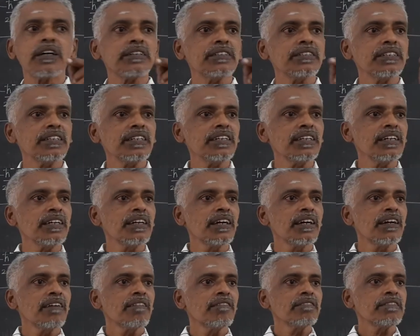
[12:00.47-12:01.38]
the
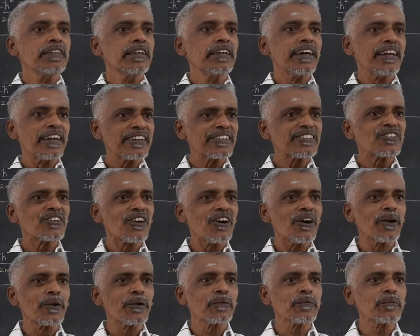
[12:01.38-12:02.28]

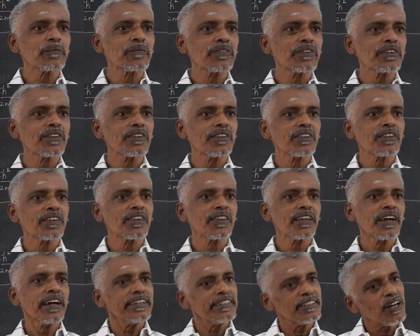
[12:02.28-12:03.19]
electron
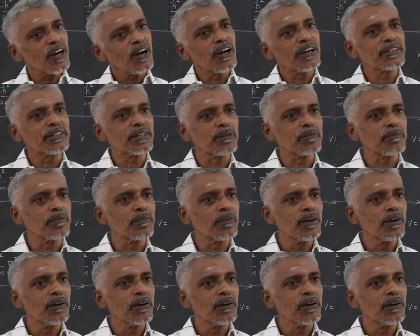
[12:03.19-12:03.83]
and the atom.